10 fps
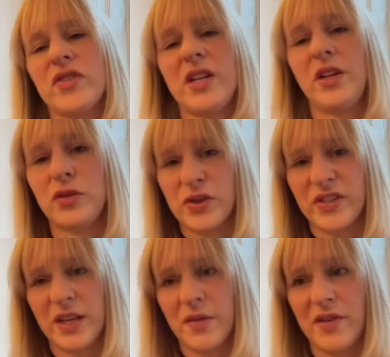any
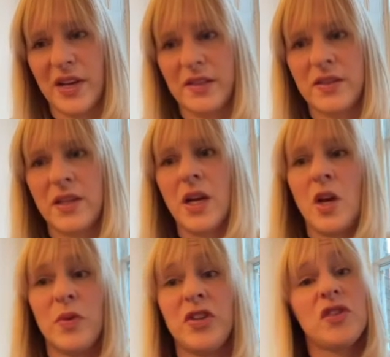toxic effects,
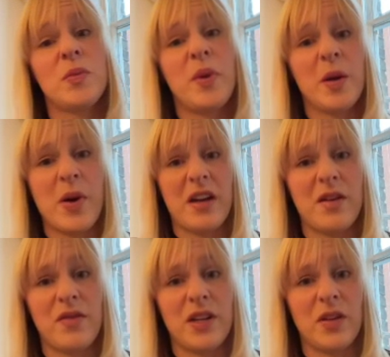which is a big
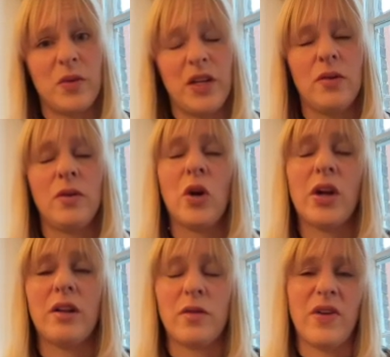benefit when you look
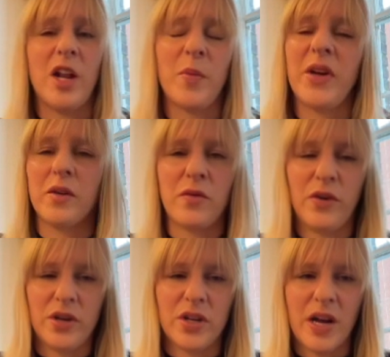at developing it
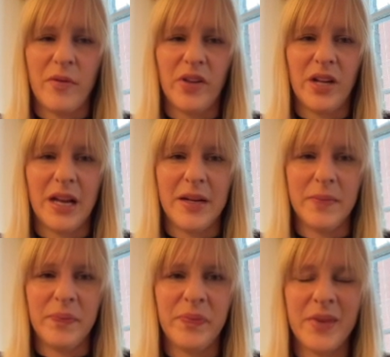further down the line.
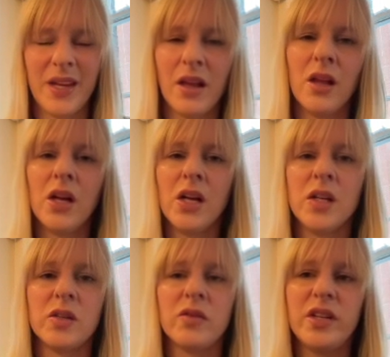
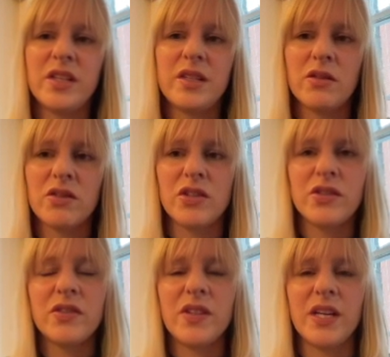So this
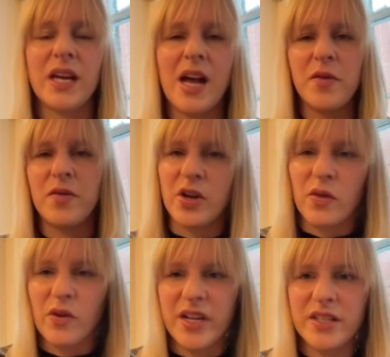uncertainty kind of
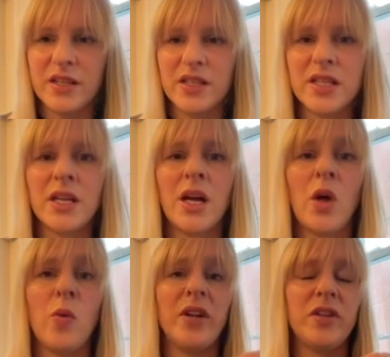decreases
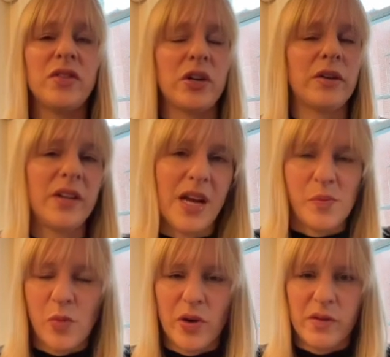when you start to get
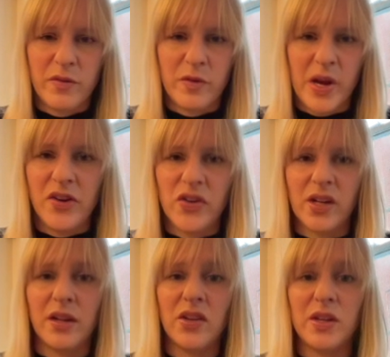more information.
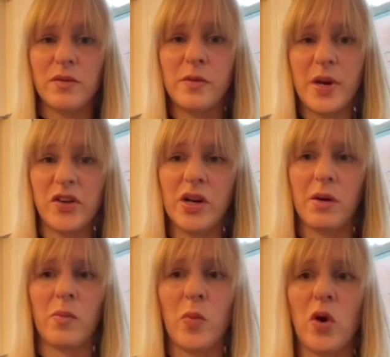And this information
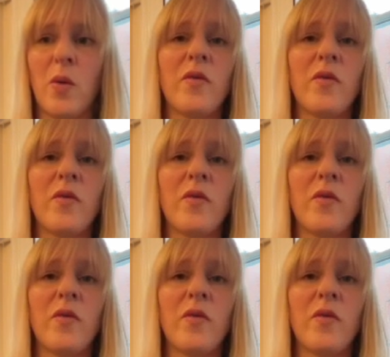can